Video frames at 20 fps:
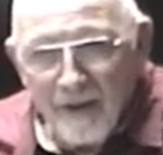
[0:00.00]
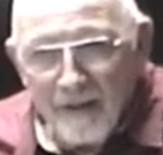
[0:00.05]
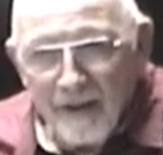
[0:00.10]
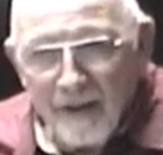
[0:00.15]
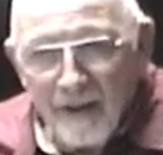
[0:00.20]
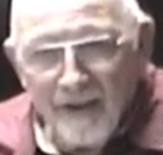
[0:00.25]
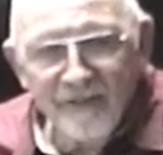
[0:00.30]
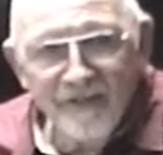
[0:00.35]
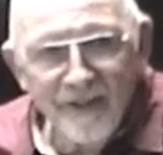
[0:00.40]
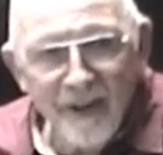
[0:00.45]

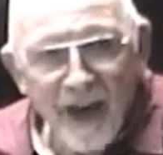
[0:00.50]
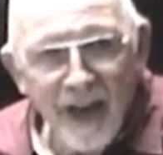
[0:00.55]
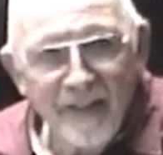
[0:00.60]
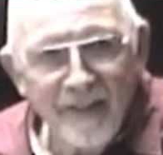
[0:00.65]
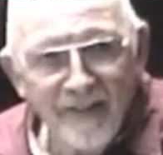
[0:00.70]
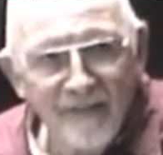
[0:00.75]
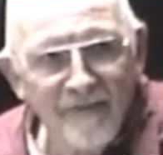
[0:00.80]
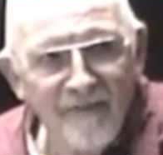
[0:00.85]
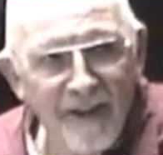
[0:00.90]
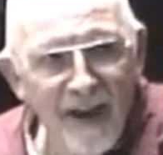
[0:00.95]
It's not, the
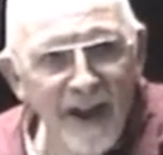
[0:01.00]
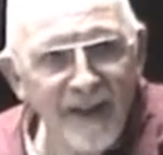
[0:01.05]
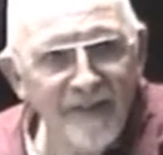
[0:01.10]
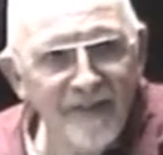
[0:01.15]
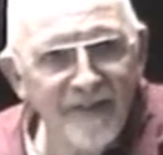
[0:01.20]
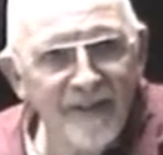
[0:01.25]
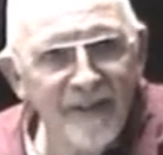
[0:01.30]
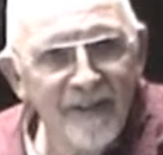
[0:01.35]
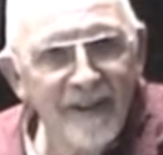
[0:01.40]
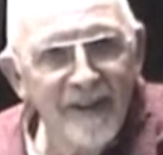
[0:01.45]

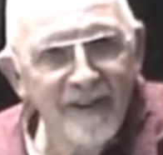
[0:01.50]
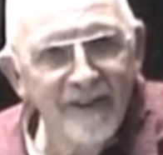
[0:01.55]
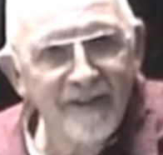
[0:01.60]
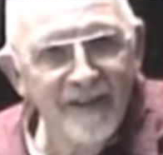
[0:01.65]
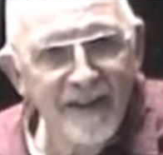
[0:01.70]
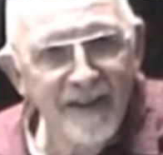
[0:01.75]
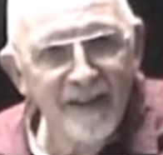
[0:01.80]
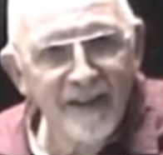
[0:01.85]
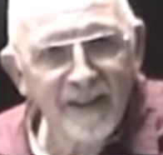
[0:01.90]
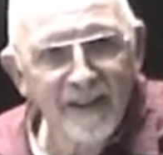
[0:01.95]
faith is
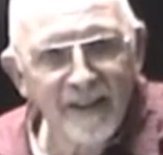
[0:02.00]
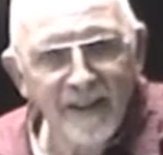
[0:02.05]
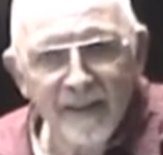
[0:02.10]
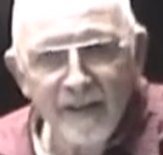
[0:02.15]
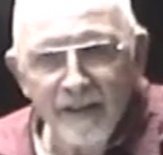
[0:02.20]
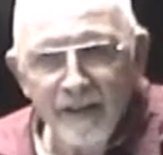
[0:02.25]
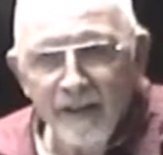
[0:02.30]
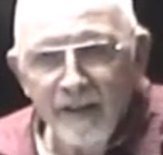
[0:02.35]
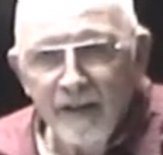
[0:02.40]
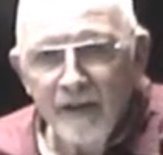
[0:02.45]
healing,
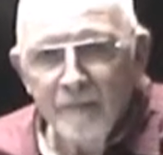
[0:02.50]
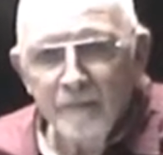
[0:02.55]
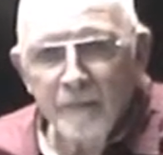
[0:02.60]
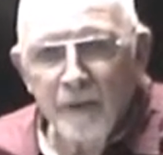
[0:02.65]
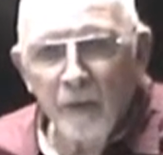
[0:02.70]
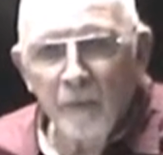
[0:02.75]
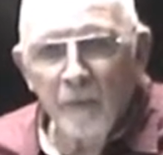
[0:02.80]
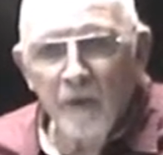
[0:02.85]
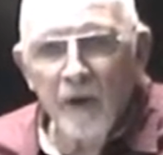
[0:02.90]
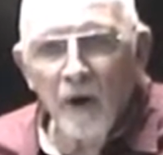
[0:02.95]

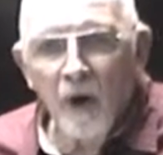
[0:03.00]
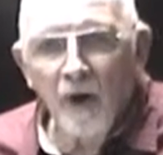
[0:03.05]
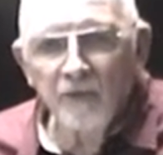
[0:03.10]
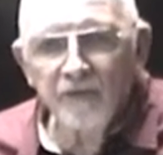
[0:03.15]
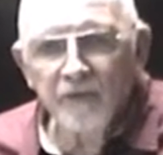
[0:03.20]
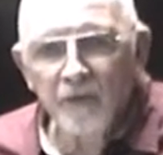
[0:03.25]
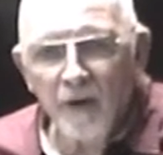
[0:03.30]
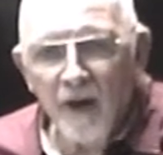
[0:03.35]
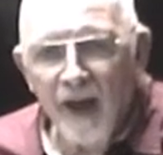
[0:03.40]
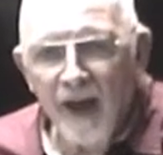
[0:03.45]
but we
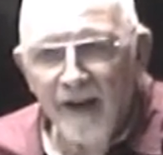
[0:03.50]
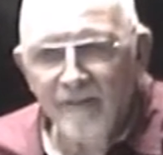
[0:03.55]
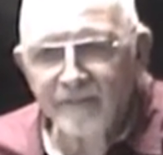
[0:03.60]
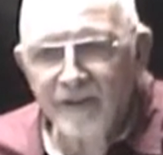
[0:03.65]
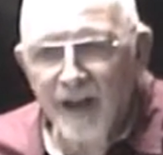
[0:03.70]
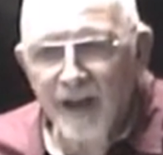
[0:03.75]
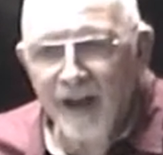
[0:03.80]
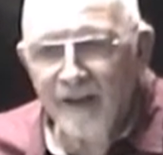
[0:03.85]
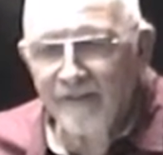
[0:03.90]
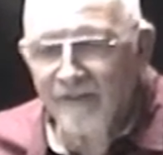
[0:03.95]
also have to
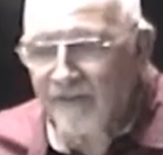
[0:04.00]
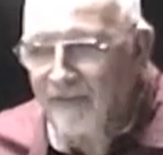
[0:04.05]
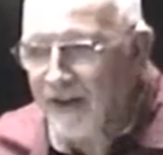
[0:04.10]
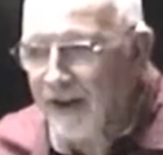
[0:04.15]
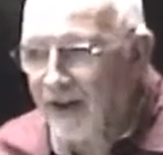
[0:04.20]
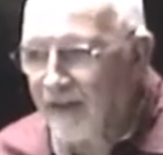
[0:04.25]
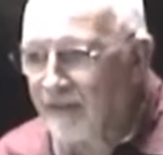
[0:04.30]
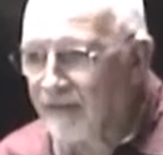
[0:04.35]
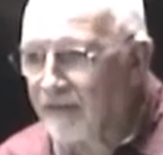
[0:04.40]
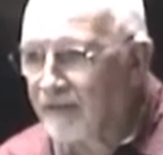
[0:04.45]
have
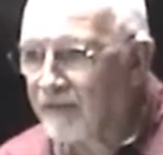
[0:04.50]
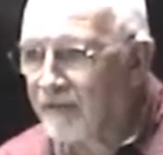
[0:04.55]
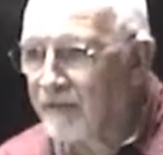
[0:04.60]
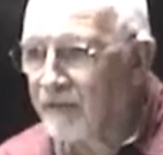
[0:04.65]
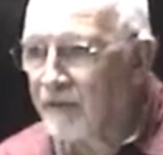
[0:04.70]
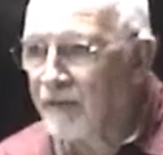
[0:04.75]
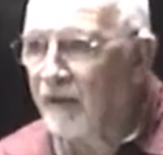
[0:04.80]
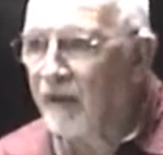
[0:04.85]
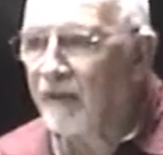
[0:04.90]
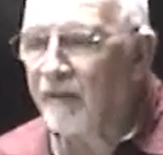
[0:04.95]
faith
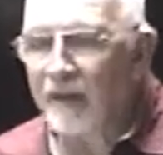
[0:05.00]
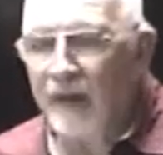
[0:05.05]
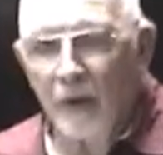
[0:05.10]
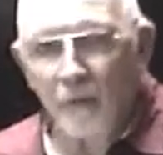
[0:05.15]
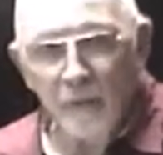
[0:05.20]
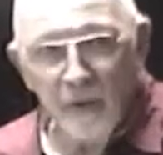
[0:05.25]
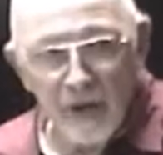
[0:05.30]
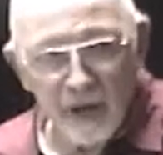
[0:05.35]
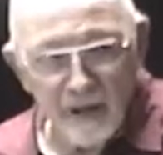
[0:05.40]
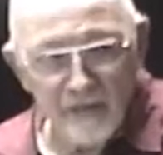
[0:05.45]
that
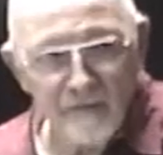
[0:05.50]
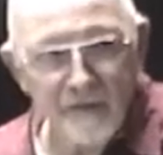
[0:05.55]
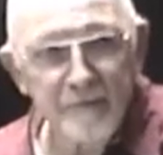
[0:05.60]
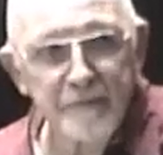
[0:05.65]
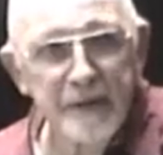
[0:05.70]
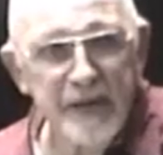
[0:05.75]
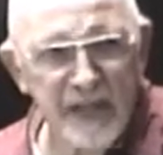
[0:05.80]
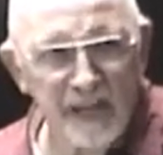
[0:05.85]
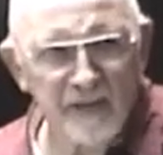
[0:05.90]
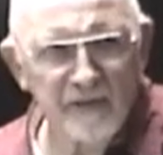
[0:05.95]
we live in
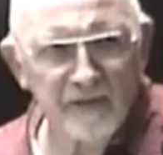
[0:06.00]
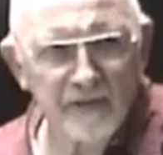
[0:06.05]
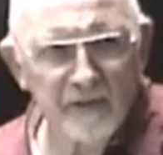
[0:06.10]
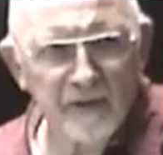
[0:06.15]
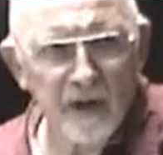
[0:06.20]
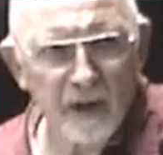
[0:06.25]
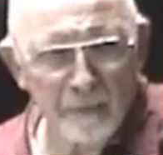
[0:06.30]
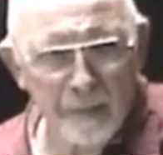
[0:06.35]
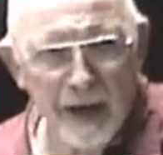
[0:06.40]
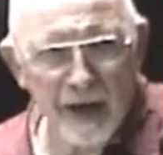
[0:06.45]
peace
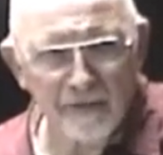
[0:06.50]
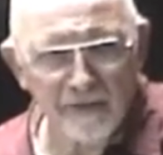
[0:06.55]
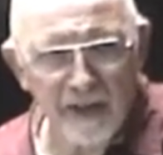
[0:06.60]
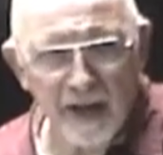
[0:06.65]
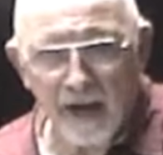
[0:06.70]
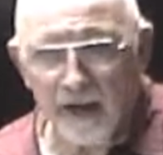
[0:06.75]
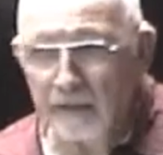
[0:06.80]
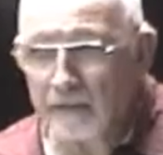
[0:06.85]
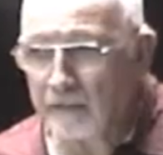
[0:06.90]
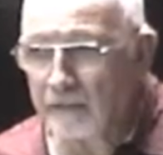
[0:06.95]
about that.
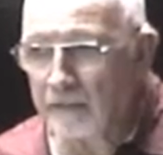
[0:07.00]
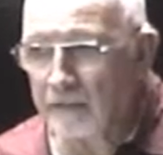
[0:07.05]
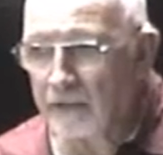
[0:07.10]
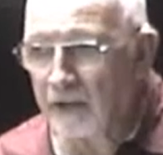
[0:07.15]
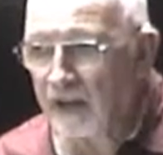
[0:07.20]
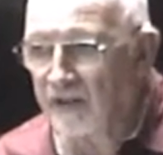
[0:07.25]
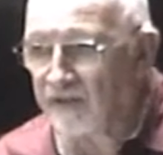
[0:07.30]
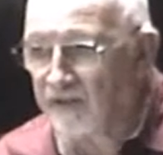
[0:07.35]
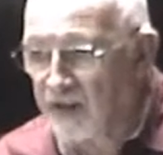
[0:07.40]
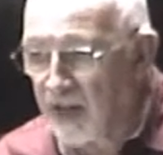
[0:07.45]

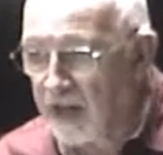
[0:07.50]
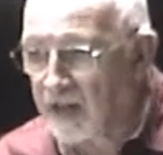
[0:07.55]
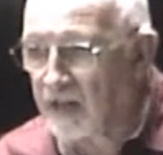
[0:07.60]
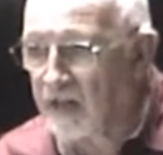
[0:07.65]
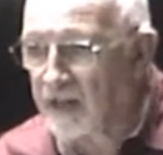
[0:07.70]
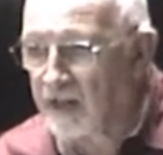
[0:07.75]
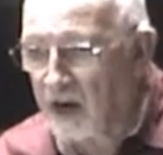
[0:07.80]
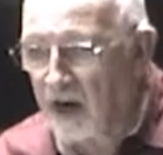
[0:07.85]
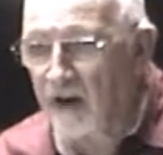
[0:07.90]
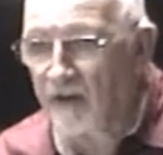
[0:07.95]
It's taken
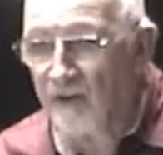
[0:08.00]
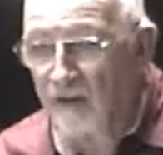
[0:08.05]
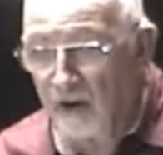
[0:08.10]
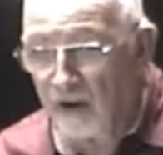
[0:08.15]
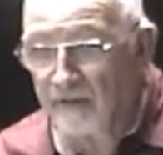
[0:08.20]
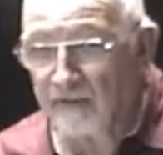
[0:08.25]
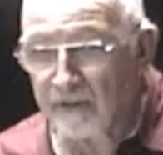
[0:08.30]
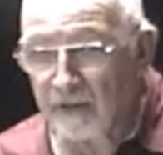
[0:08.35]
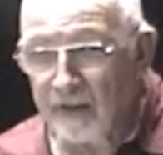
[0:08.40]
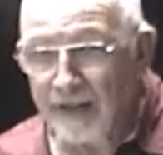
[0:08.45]
care of.
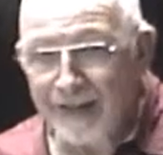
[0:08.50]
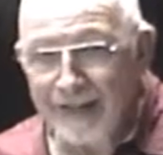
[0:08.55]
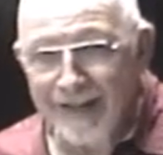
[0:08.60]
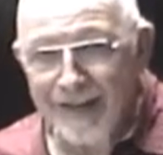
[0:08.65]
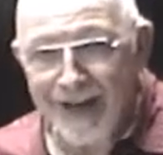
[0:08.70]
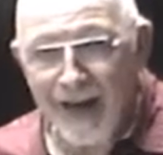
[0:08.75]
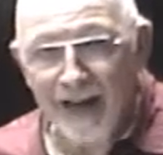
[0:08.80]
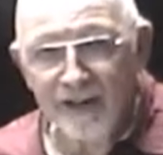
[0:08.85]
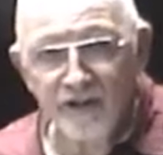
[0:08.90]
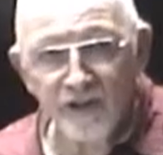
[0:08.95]

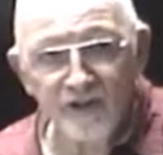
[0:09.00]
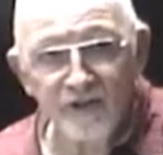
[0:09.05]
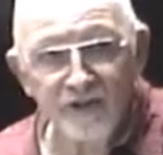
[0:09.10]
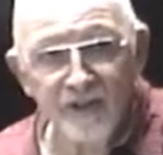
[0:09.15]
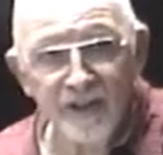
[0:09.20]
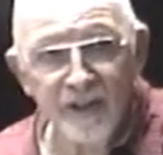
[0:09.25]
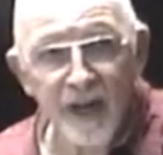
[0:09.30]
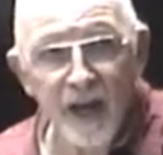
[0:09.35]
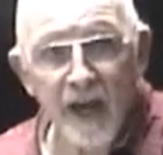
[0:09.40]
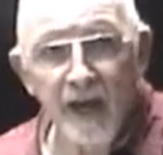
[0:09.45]
Not just
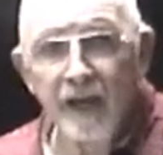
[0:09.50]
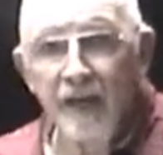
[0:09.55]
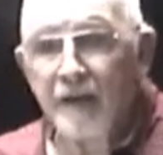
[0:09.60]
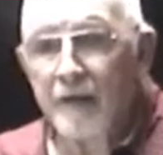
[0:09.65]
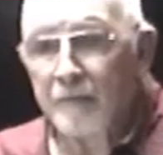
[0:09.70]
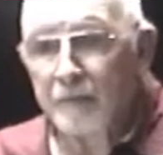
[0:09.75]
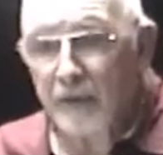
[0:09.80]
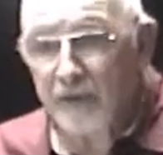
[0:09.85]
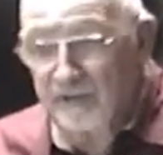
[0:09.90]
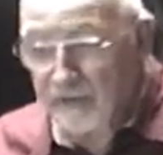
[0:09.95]
today,
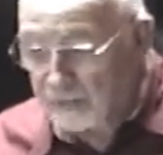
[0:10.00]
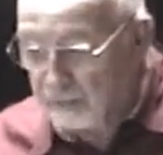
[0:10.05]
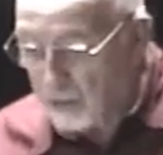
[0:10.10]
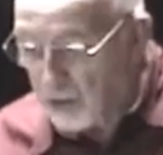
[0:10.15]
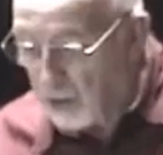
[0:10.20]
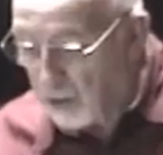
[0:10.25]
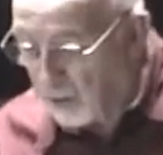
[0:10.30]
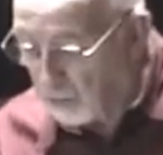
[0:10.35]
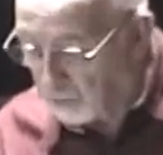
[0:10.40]
but tomorrow.